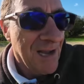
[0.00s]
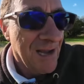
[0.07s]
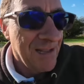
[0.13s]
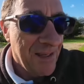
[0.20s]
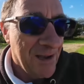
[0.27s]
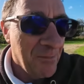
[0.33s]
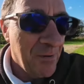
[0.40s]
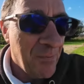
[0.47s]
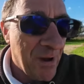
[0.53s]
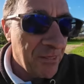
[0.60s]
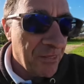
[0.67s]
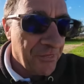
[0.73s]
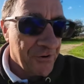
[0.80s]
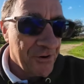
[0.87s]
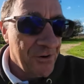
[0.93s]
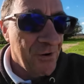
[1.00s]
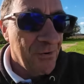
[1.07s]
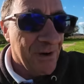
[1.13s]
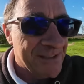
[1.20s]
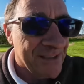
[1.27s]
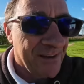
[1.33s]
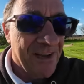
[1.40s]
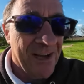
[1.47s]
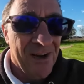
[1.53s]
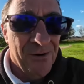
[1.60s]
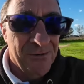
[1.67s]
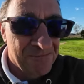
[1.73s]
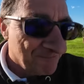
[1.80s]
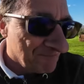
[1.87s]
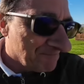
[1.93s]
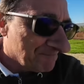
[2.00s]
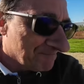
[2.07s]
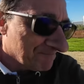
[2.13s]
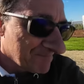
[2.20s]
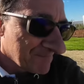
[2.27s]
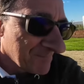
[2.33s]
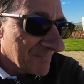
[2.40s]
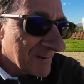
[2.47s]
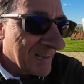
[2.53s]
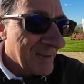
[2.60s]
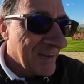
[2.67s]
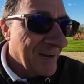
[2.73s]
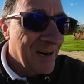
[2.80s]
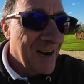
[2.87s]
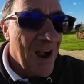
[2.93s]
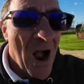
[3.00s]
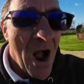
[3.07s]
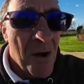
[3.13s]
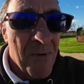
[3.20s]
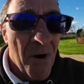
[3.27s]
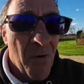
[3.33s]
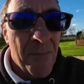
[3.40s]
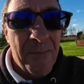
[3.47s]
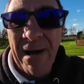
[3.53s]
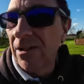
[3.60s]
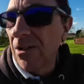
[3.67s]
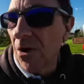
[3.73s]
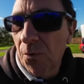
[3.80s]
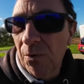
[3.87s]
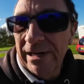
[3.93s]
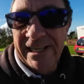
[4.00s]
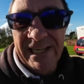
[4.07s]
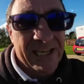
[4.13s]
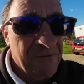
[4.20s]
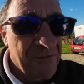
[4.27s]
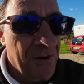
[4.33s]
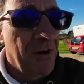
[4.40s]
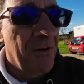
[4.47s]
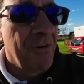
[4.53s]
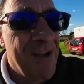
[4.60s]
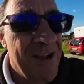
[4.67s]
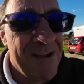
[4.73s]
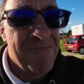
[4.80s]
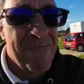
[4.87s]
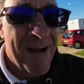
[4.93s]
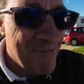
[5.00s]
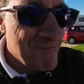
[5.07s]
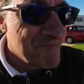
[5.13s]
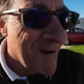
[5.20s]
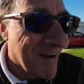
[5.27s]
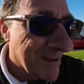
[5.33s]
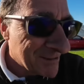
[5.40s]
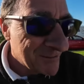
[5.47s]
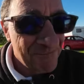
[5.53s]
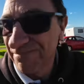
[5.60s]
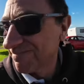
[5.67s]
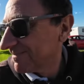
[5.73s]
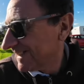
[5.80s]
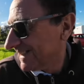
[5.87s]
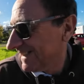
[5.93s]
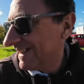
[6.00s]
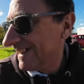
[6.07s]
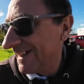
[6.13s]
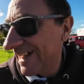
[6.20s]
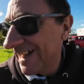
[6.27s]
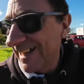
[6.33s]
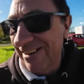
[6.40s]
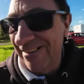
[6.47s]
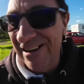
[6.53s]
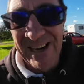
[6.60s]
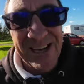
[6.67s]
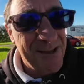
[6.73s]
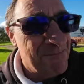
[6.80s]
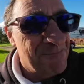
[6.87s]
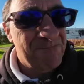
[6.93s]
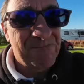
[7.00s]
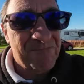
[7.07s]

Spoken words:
And then we went through, I don't know, a mower belt a week, if you remember. Anyway,